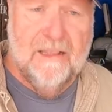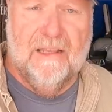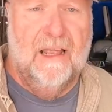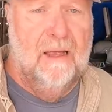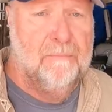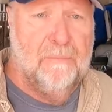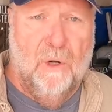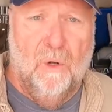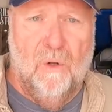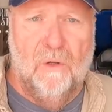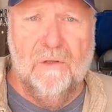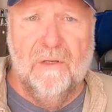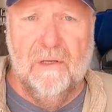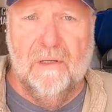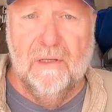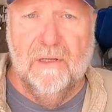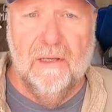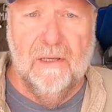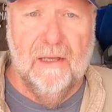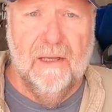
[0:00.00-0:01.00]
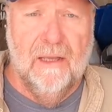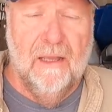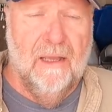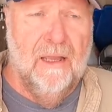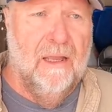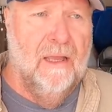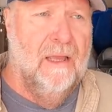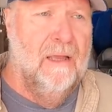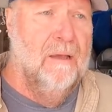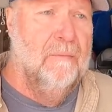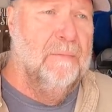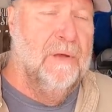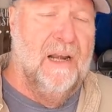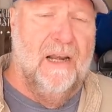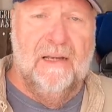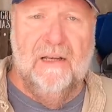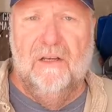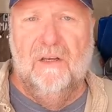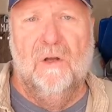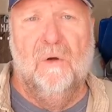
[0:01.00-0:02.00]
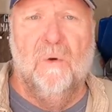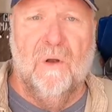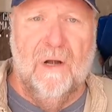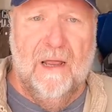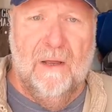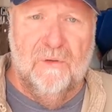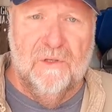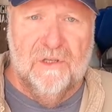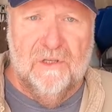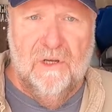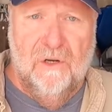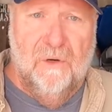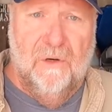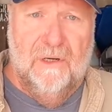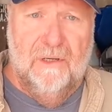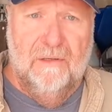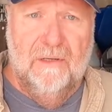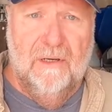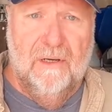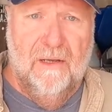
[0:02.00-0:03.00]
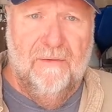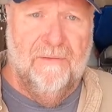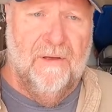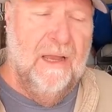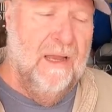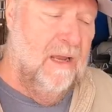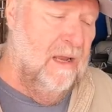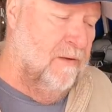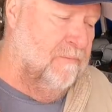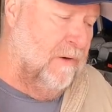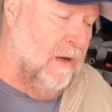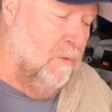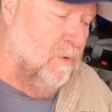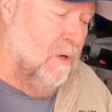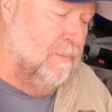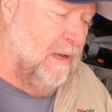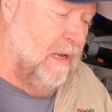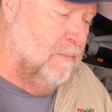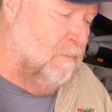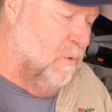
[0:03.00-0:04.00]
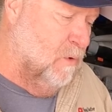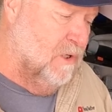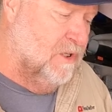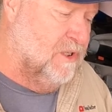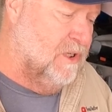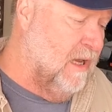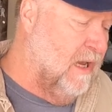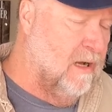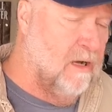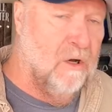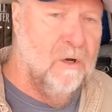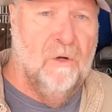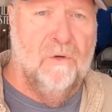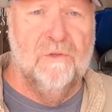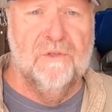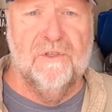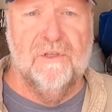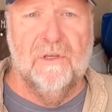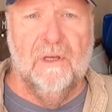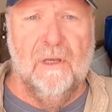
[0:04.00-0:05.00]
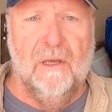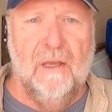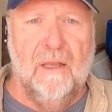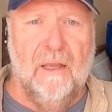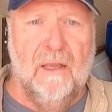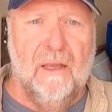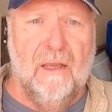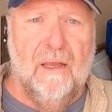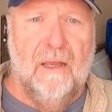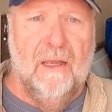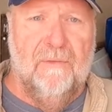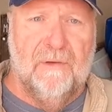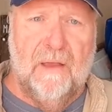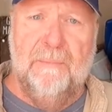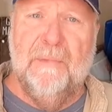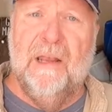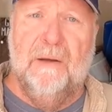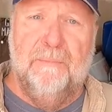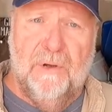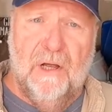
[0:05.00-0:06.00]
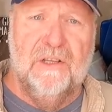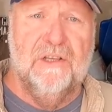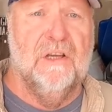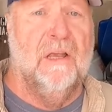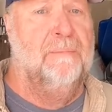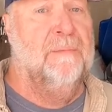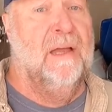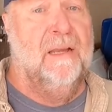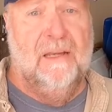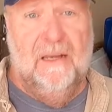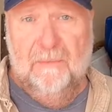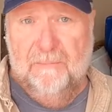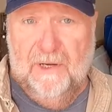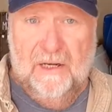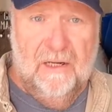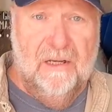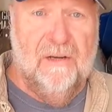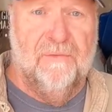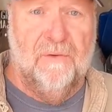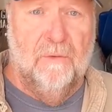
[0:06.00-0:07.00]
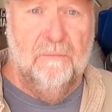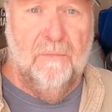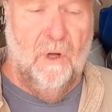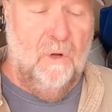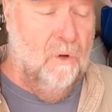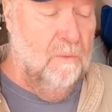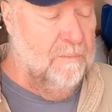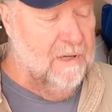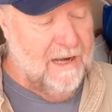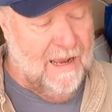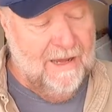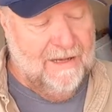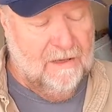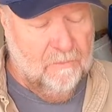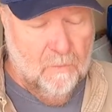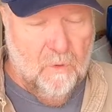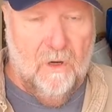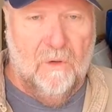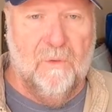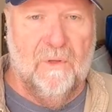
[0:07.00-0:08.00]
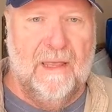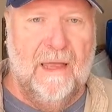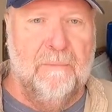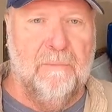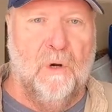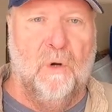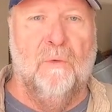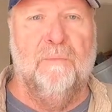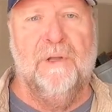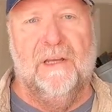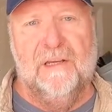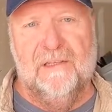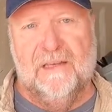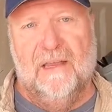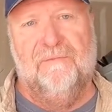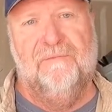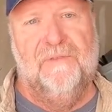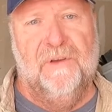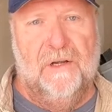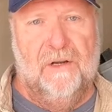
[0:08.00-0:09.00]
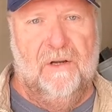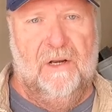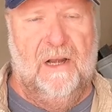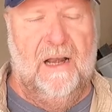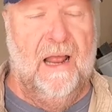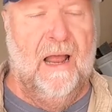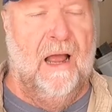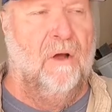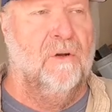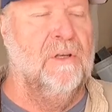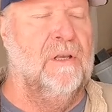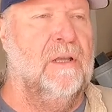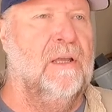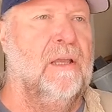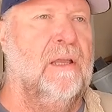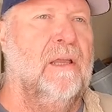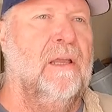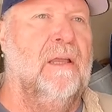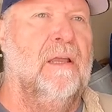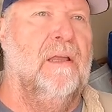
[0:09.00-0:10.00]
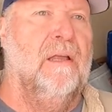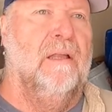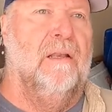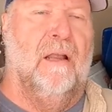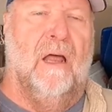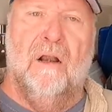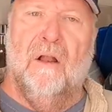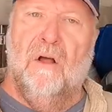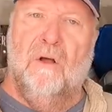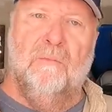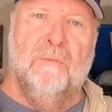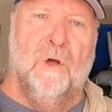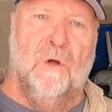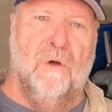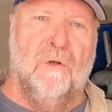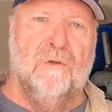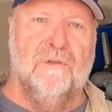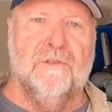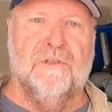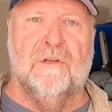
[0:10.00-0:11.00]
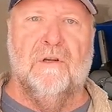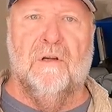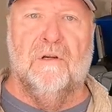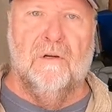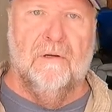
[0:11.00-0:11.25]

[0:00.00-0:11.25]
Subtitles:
like that mold, but I didn't know what I was doing. If I were to make more Senkos, if I made a bunch of them, I'd get me a different mold, but I can work with that mold because I figured it out. Not all molds